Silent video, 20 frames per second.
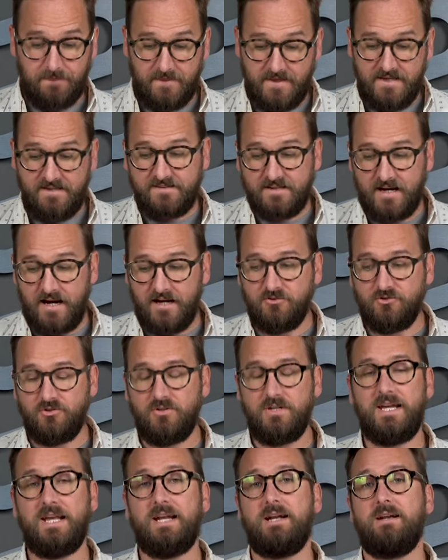These guys you
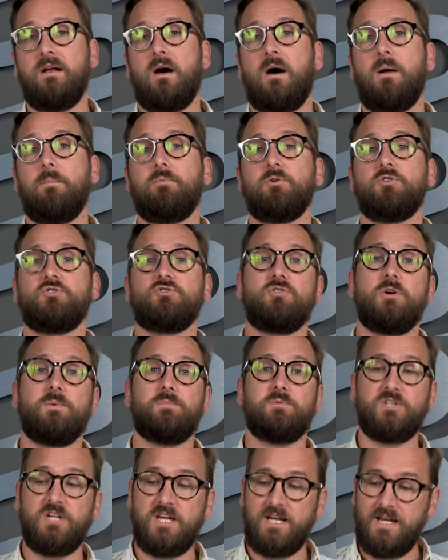can get in
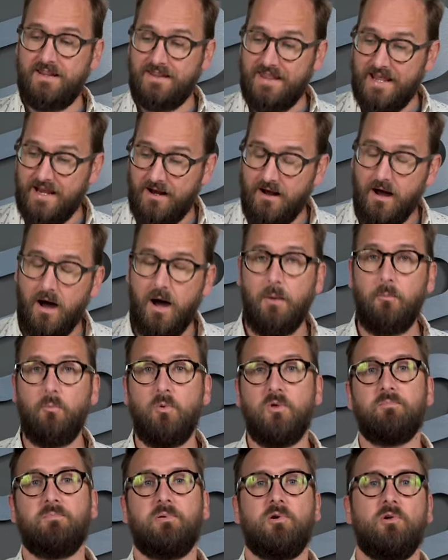non-prescription. They come
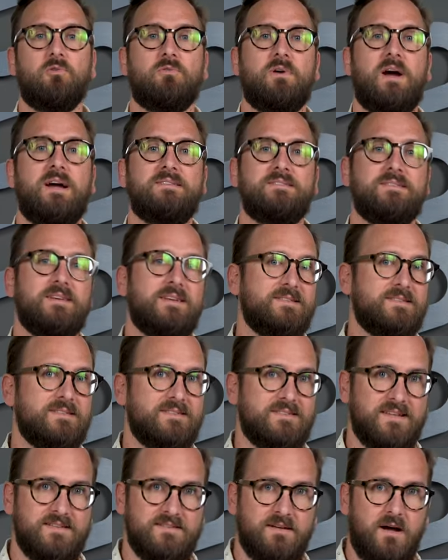with polarized lenses.
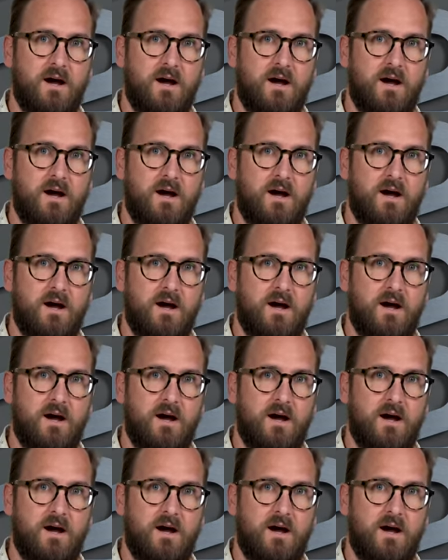That's